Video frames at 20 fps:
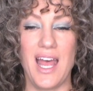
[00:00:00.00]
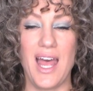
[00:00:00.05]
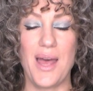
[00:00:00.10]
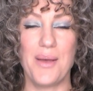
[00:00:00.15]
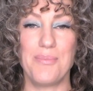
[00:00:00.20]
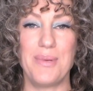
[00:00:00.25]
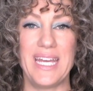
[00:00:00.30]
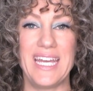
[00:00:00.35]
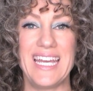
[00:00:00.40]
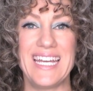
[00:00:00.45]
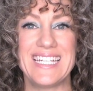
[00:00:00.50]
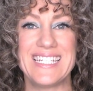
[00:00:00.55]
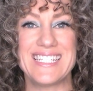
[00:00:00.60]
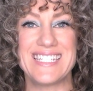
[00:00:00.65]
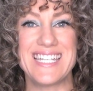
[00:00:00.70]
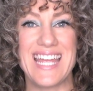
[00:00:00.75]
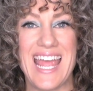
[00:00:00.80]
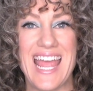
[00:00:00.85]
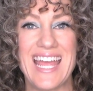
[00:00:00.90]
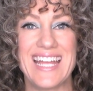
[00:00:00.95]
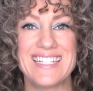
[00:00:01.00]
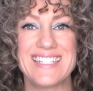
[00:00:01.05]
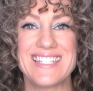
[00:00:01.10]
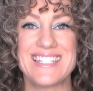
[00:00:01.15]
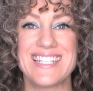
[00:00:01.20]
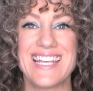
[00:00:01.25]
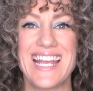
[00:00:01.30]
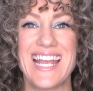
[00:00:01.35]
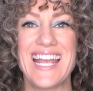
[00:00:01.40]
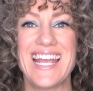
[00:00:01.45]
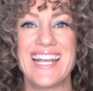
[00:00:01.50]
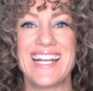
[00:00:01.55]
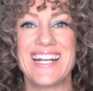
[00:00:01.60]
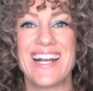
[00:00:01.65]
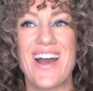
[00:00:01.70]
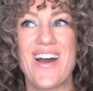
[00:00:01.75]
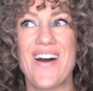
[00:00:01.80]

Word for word: I'll be dancing